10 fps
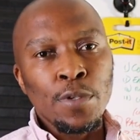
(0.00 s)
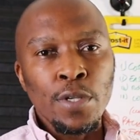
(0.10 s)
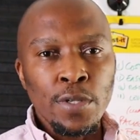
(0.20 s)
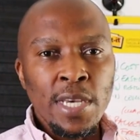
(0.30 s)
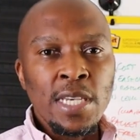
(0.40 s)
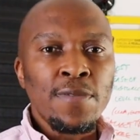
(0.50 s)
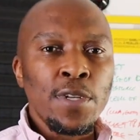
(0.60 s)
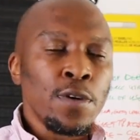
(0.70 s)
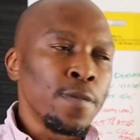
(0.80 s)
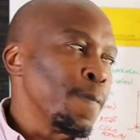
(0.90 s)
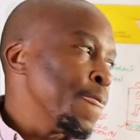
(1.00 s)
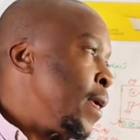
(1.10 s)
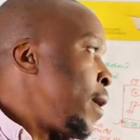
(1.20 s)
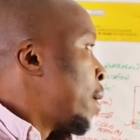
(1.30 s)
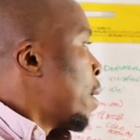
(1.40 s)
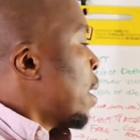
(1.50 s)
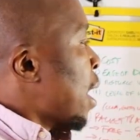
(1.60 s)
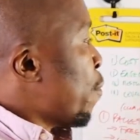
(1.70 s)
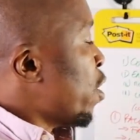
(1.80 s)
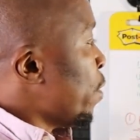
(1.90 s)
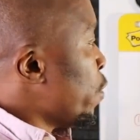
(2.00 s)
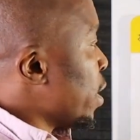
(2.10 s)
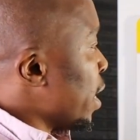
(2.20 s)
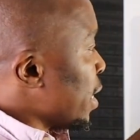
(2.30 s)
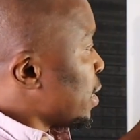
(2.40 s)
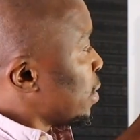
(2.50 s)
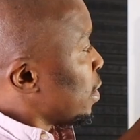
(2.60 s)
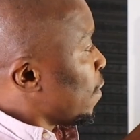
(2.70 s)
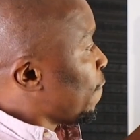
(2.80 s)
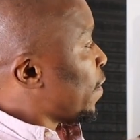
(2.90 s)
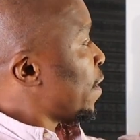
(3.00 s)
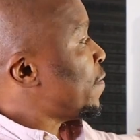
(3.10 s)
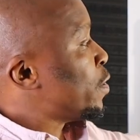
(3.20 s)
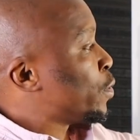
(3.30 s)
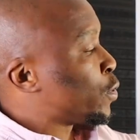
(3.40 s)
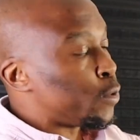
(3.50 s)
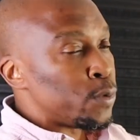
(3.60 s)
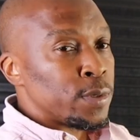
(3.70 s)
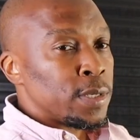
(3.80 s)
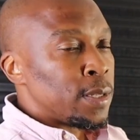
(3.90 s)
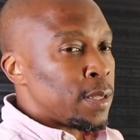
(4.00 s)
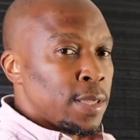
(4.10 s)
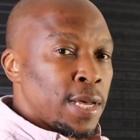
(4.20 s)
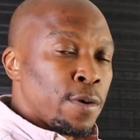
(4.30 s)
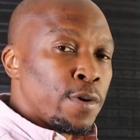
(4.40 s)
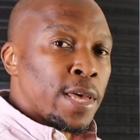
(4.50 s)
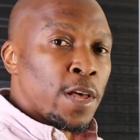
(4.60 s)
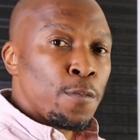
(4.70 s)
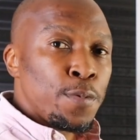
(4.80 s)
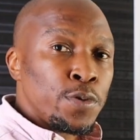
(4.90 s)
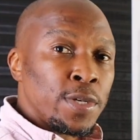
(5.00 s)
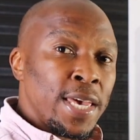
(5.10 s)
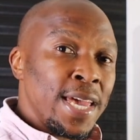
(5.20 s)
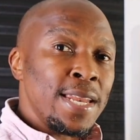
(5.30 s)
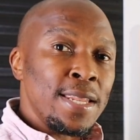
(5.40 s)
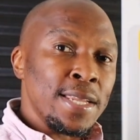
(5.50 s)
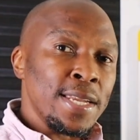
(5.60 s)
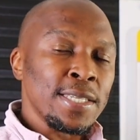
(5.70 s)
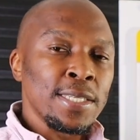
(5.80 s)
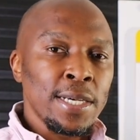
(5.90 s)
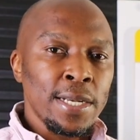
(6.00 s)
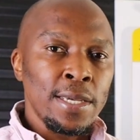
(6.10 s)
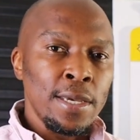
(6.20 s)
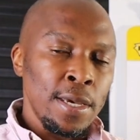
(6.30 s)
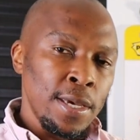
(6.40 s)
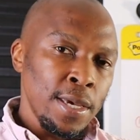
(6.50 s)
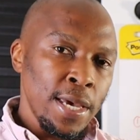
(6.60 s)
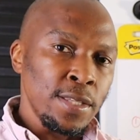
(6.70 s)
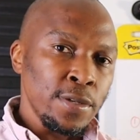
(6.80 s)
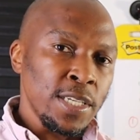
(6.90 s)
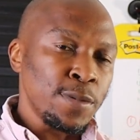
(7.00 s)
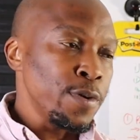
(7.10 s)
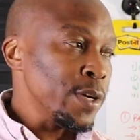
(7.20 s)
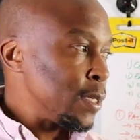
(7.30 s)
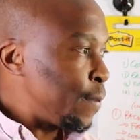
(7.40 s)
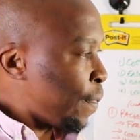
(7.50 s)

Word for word: So in today's video, I'm going to be looking at the five network tools that are going to help you to gain the necessary hands-on experience.